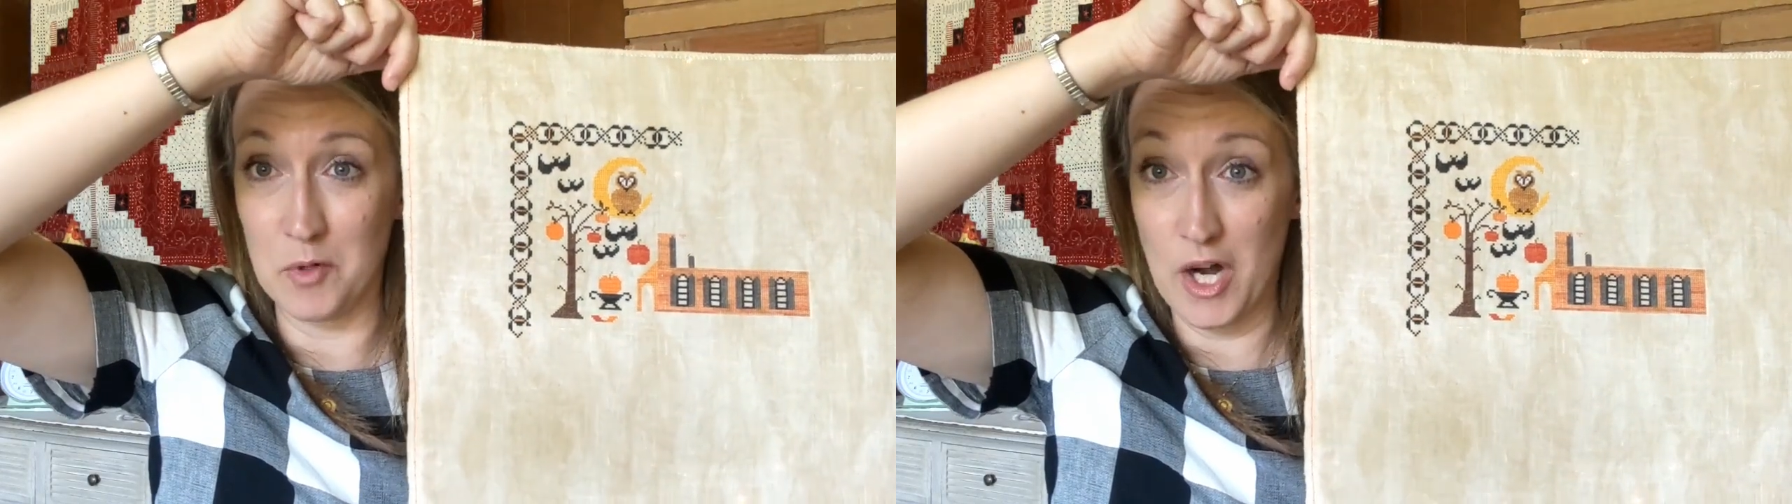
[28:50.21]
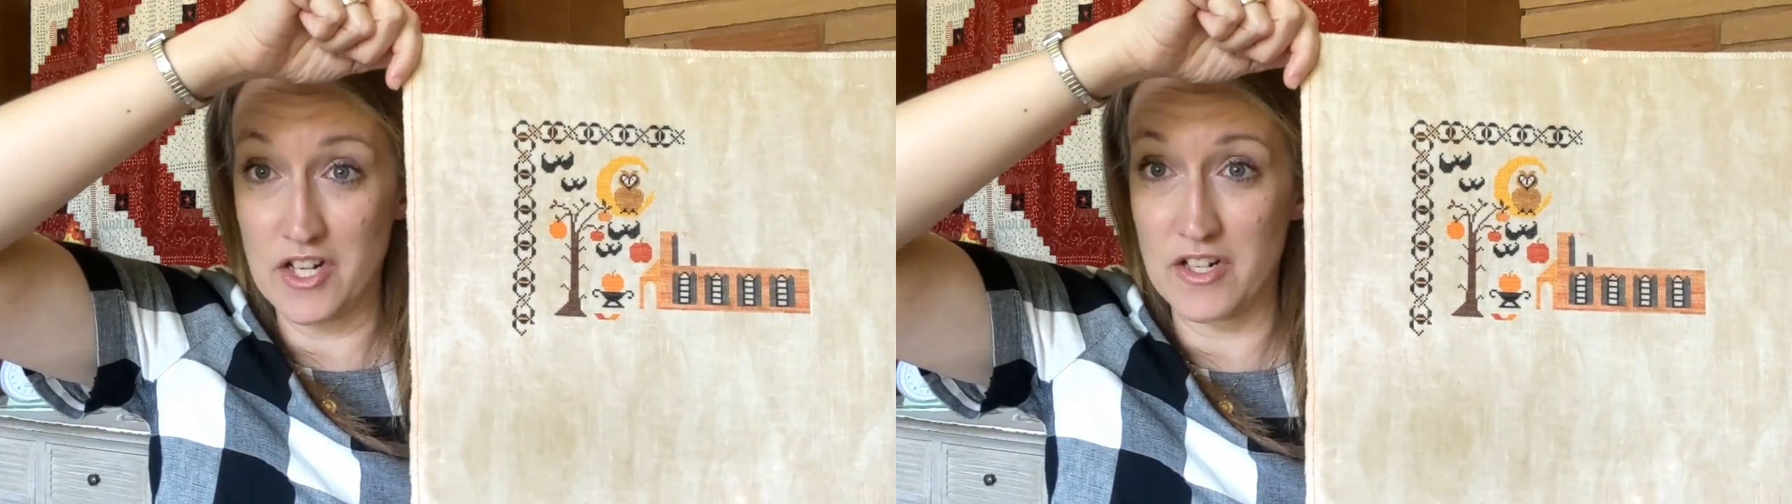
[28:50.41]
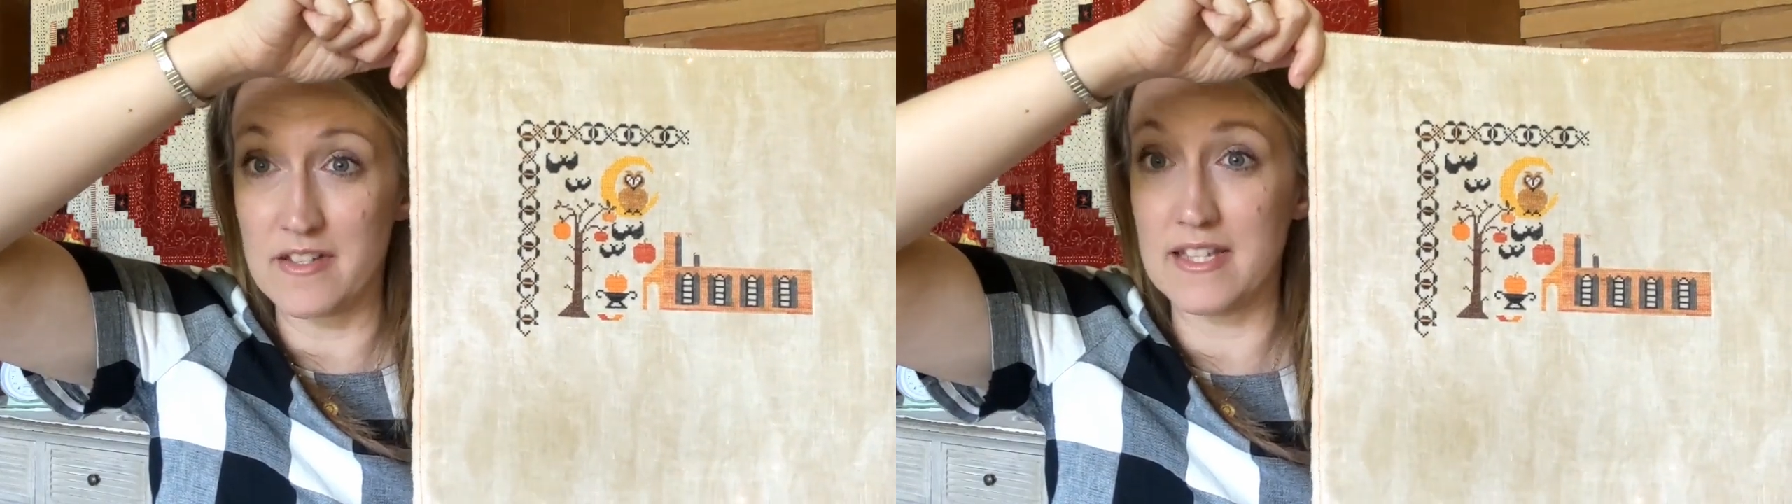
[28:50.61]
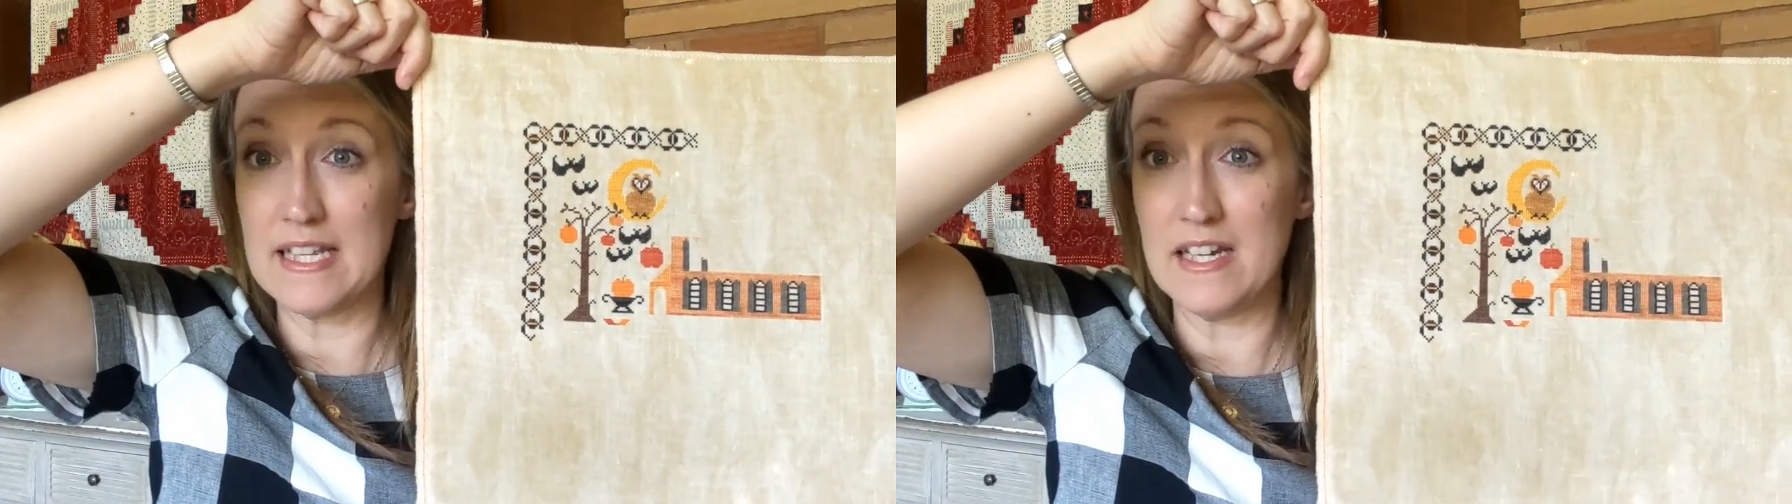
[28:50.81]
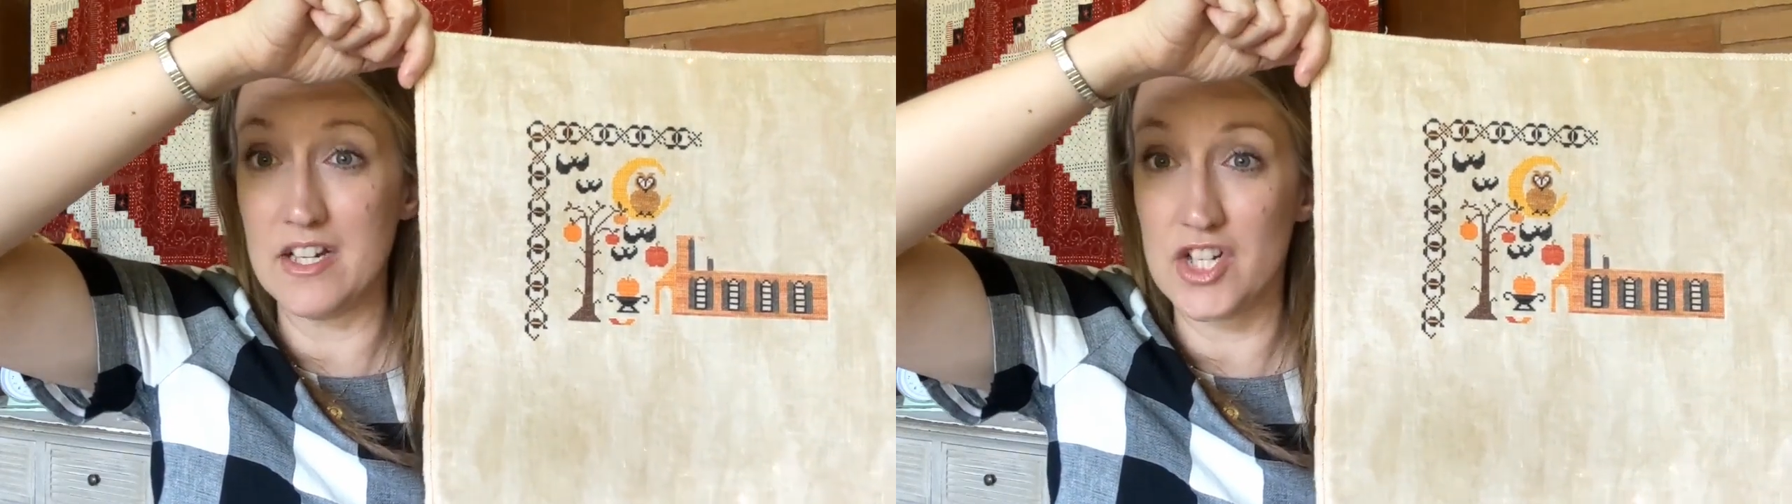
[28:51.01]

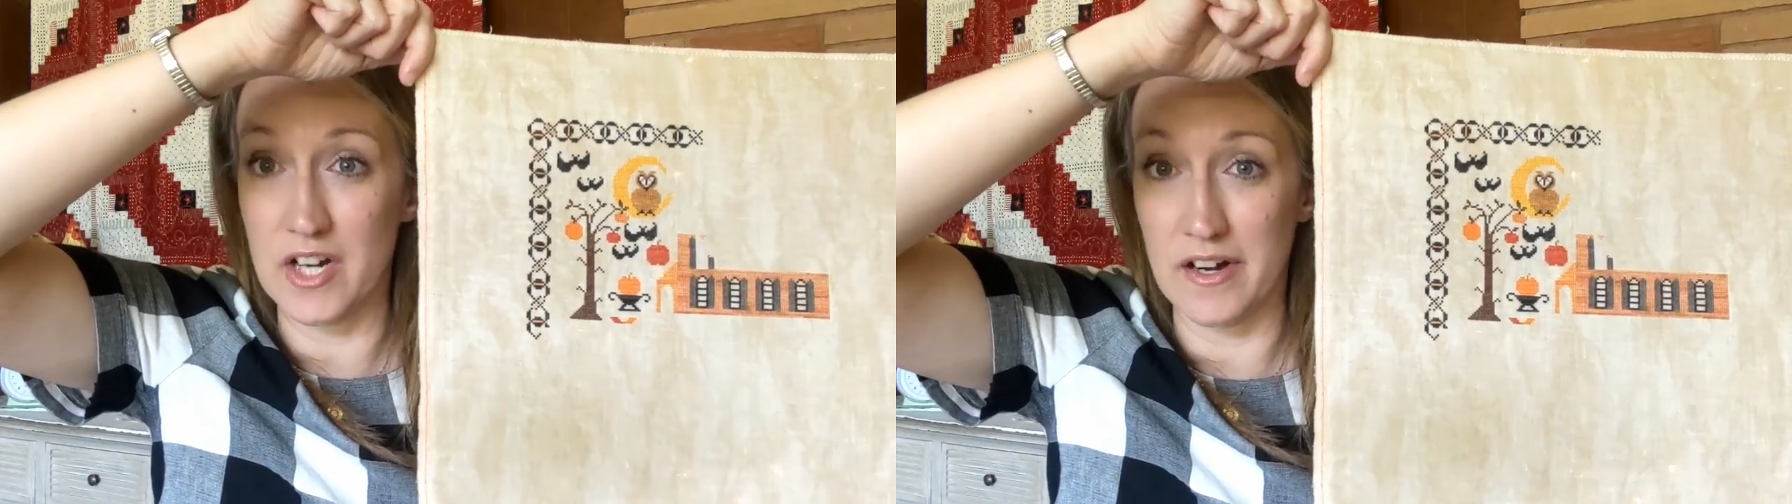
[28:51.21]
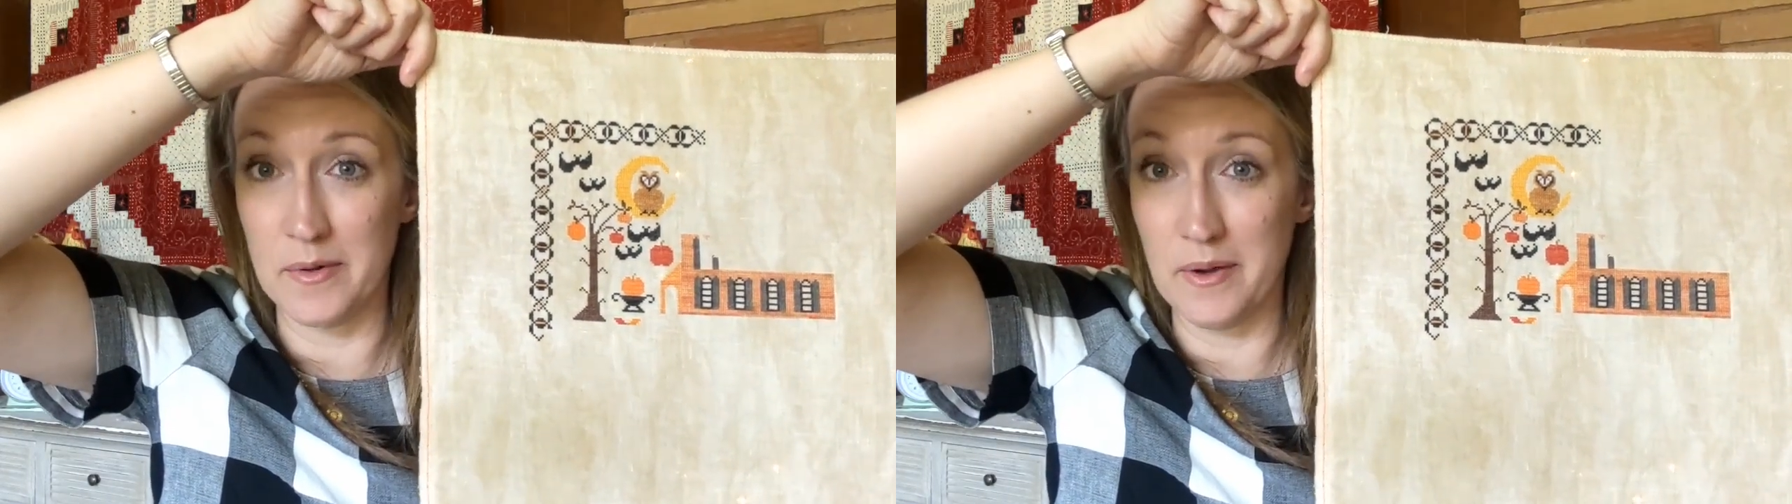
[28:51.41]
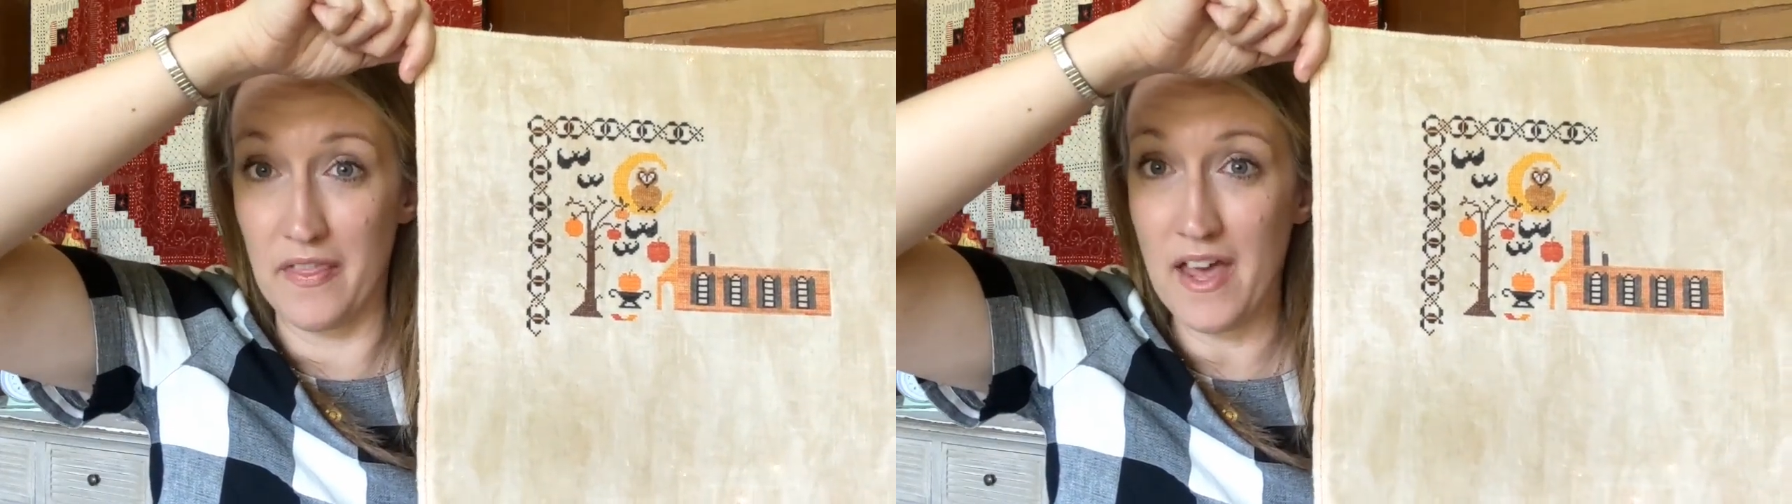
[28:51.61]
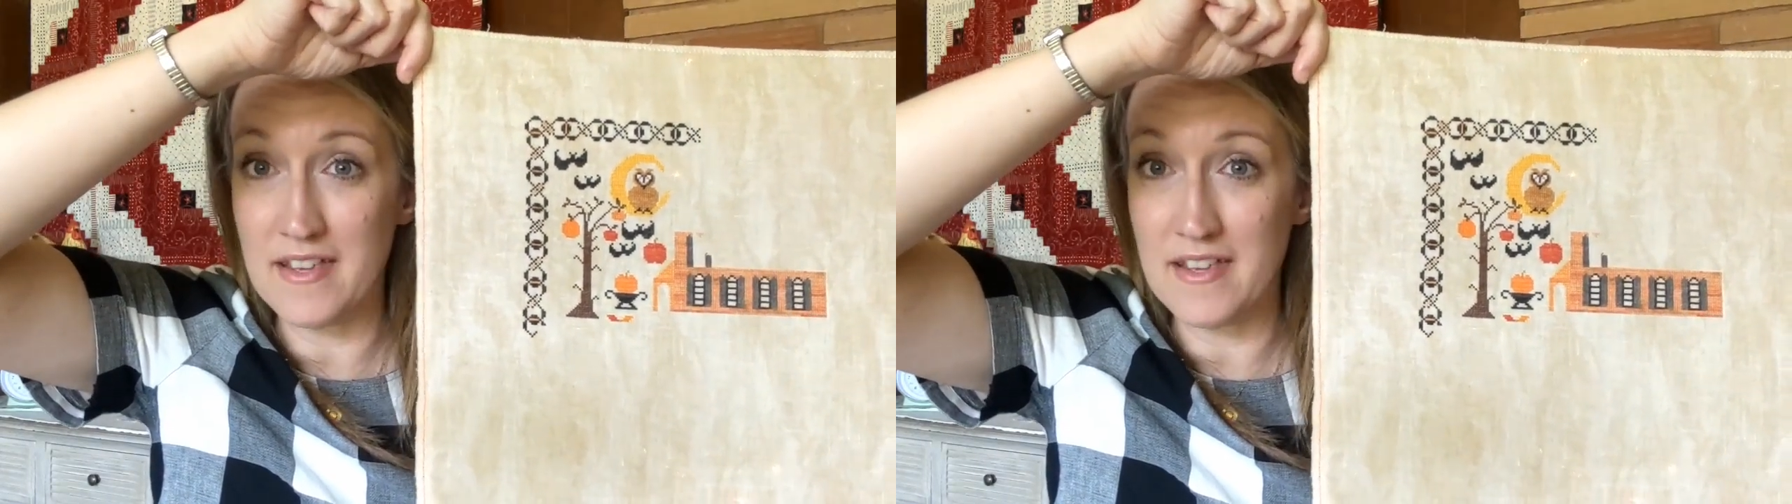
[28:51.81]
graciously shared with